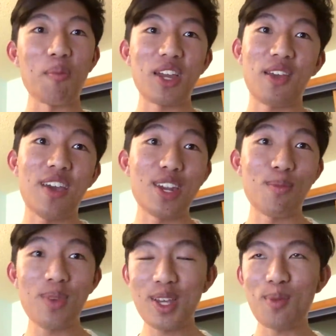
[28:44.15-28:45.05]
Like I've had a
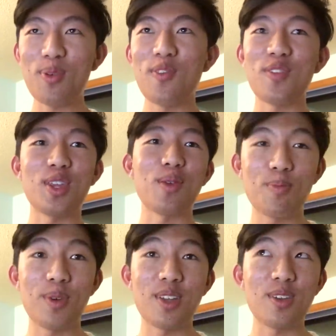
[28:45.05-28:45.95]
big epiphany,
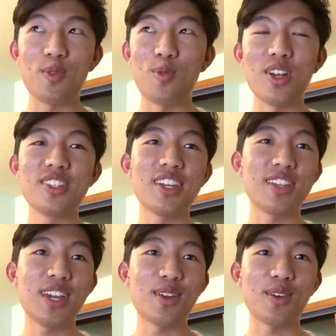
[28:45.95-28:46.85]
but one day
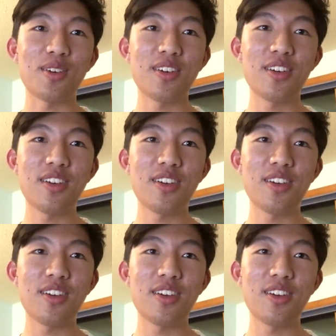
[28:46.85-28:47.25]
later,